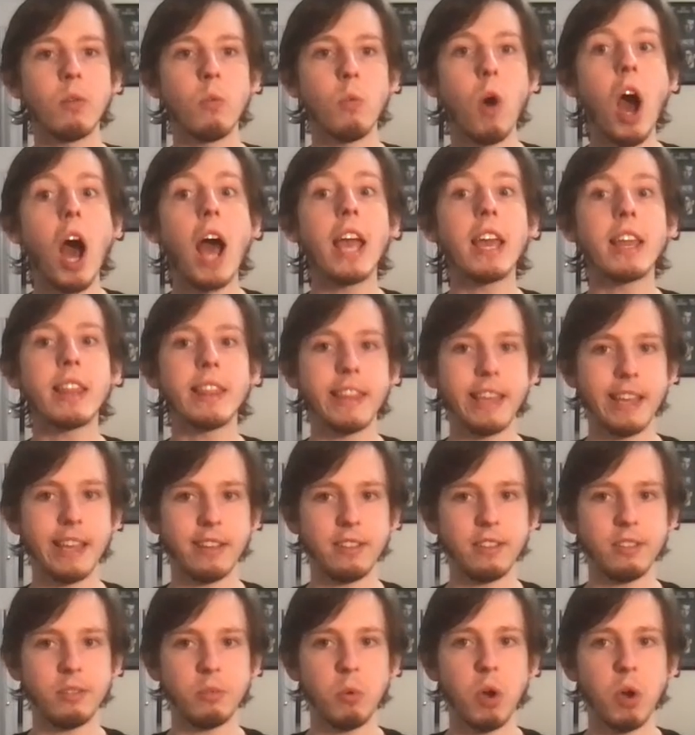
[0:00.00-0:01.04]
Why
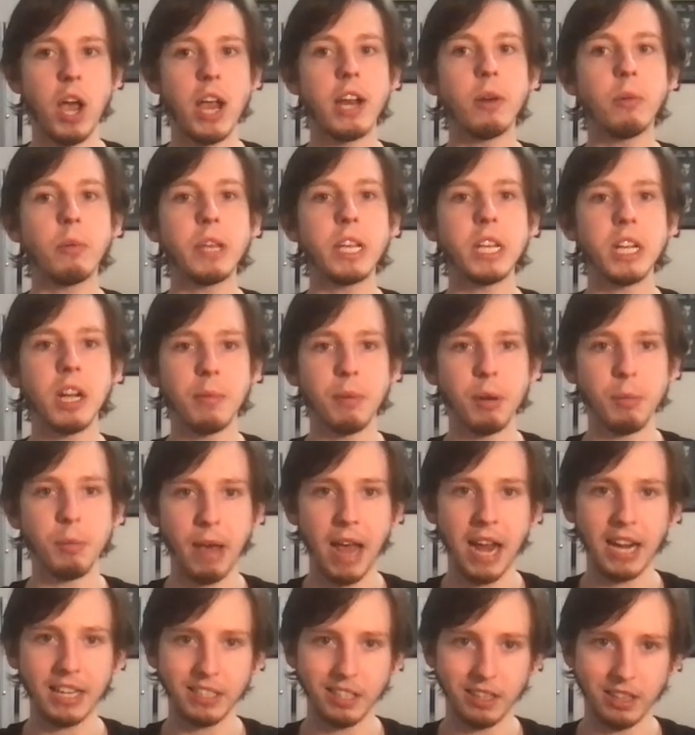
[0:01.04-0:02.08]
this? Why are we coming
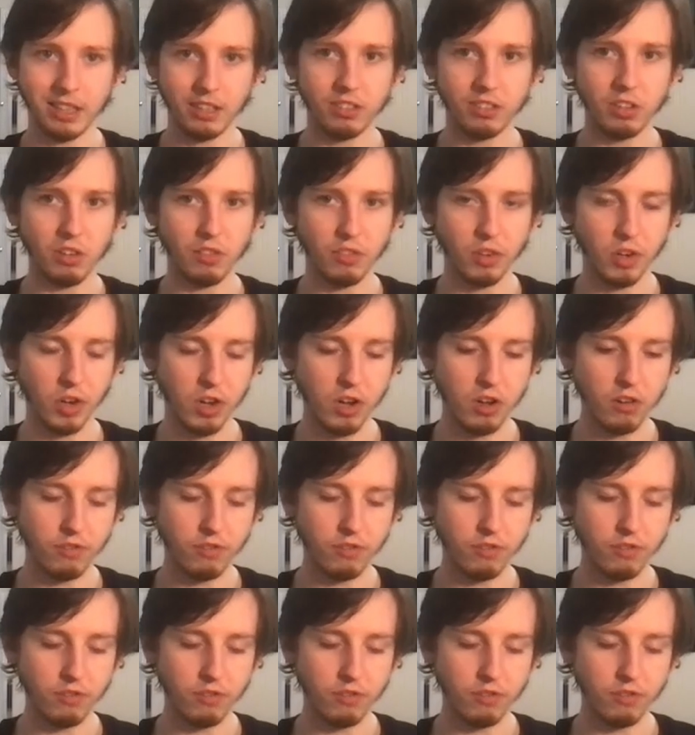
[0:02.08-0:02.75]
back to this over and